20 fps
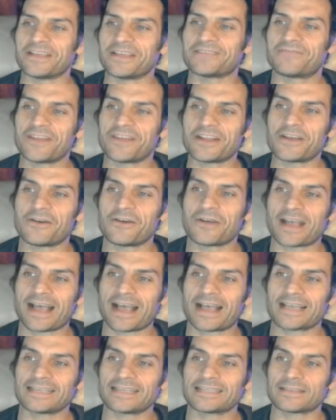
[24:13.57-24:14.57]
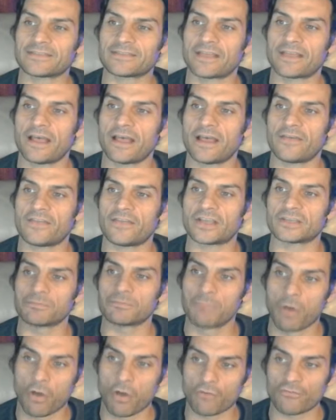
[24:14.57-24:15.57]
video, guys, there's
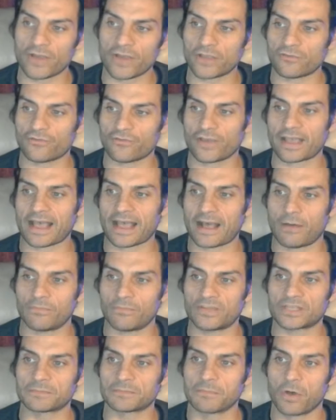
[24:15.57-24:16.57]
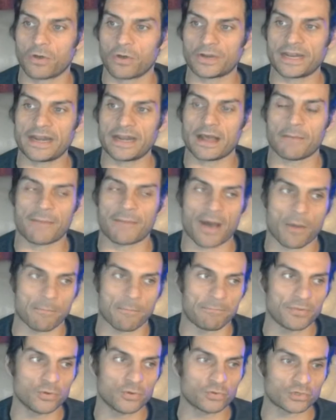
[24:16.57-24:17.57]
more rhetoric out this morning
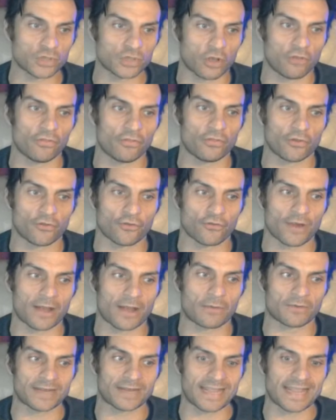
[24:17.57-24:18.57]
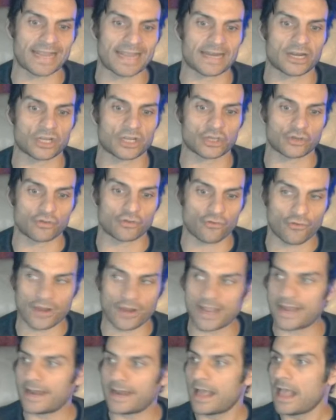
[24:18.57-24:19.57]
about boots on the ground in
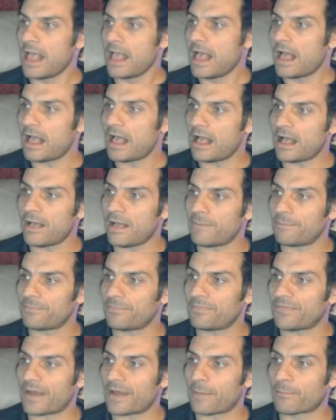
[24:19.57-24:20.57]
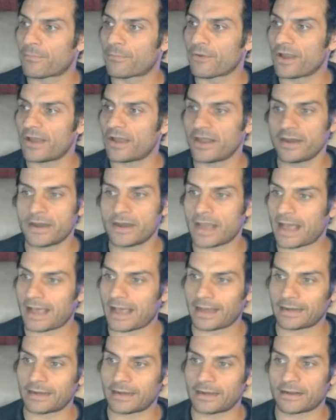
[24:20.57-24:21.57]
Ukraine. That Britain
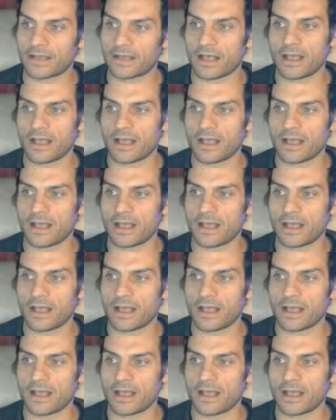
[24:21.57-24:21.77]
and